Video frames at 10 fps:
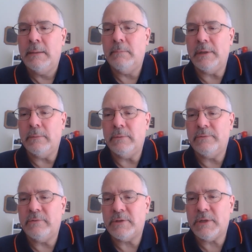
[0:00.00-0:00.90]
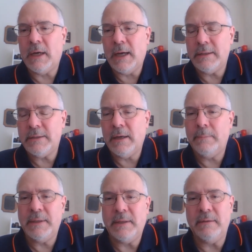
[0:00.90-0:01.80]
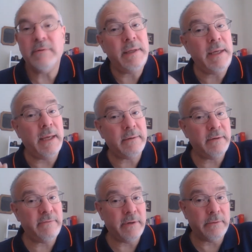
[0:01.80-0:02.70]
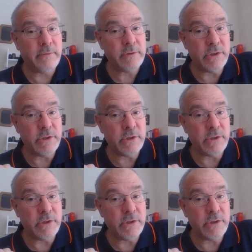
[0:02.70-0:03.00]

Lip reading: but it was such a hot topic given the anti-federalists